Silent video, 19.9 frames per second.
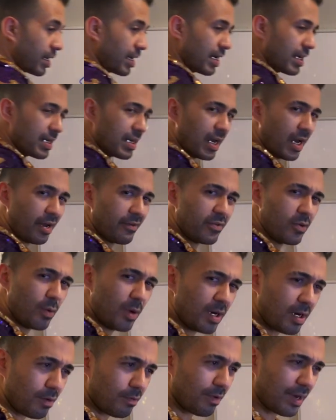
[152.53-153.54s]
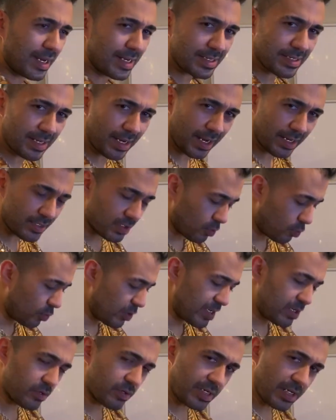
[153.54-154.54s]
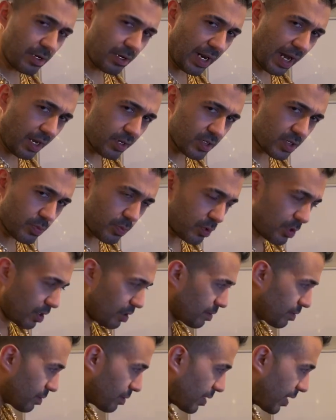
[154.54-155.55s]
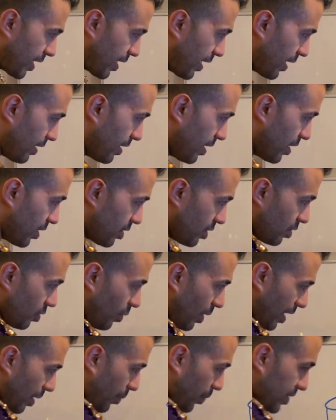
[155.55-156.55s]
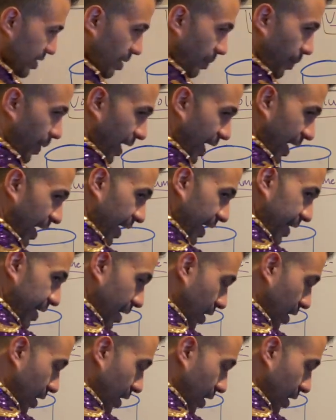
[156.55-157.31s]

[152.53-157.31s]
Now, if you want to write that the real deal algebra, okay, you want to put the pi